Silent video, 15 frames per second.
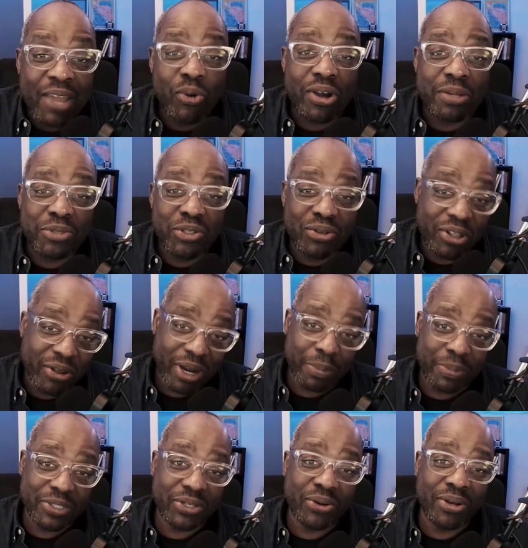welcome to another
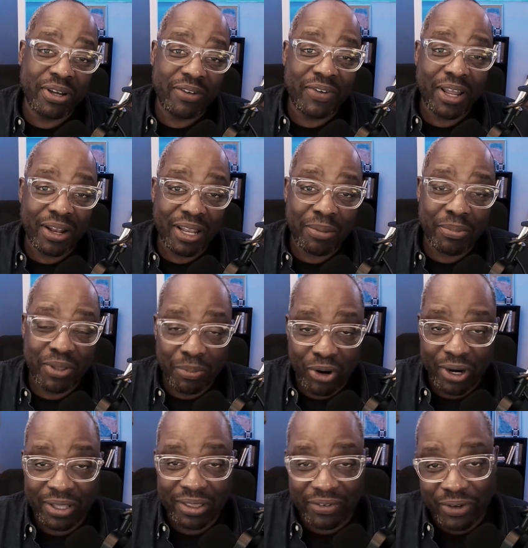episode of Huddle Up with
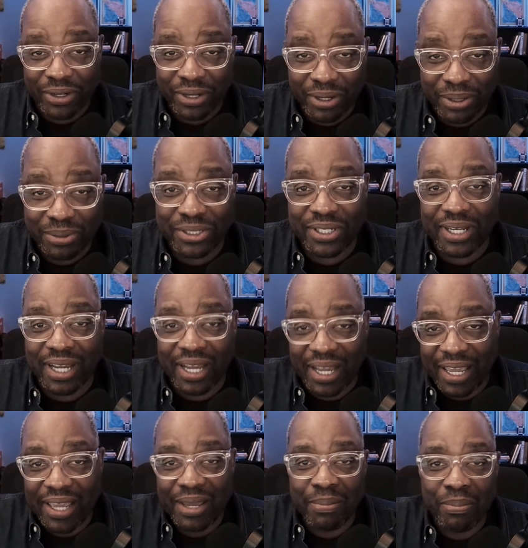Mark, the Fund Coach. I
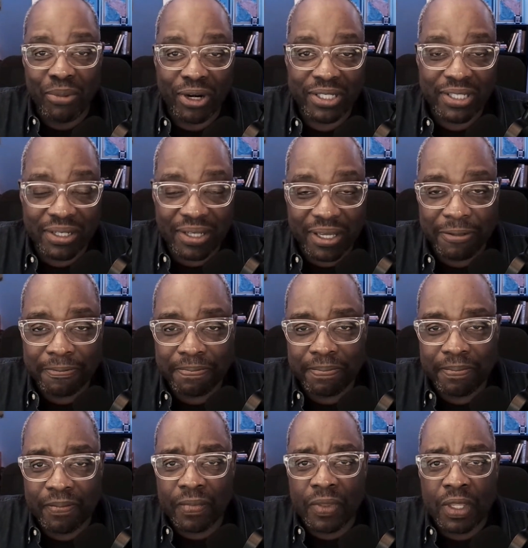am Mark Duncan.
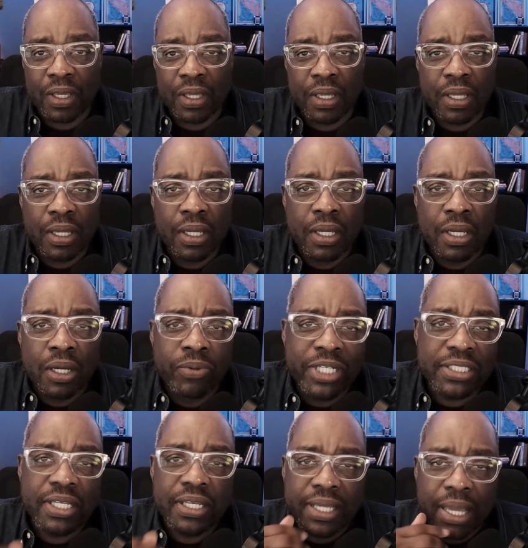
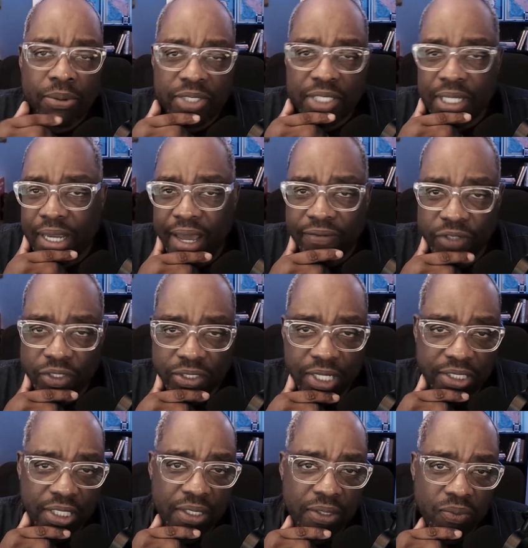Recently, I was in a
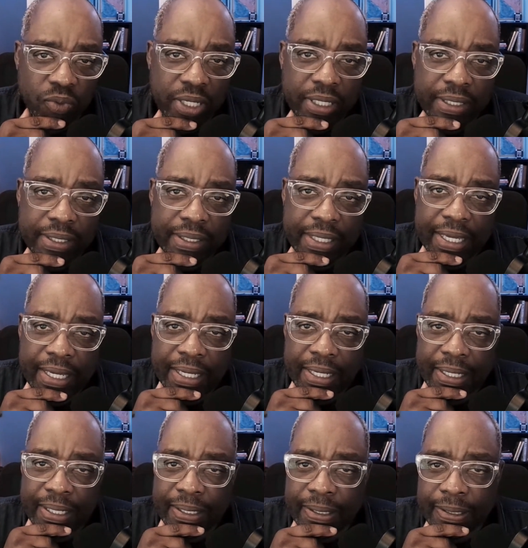conversation with
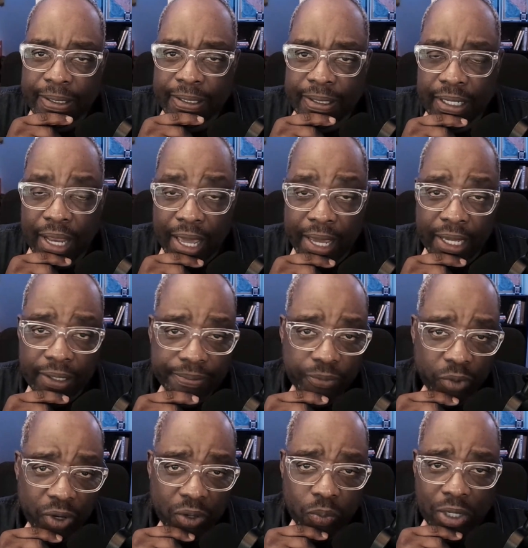a client,
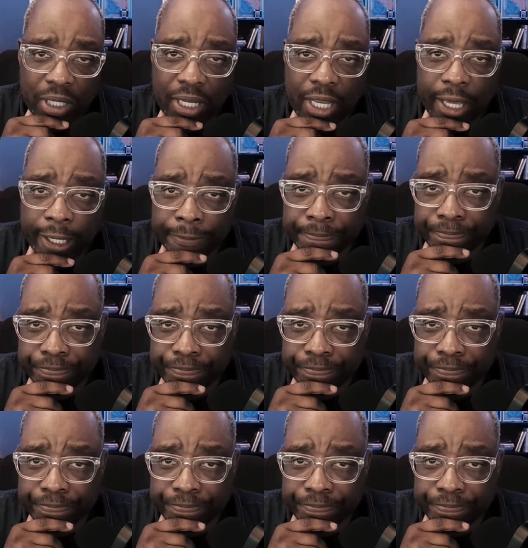one-on-one client,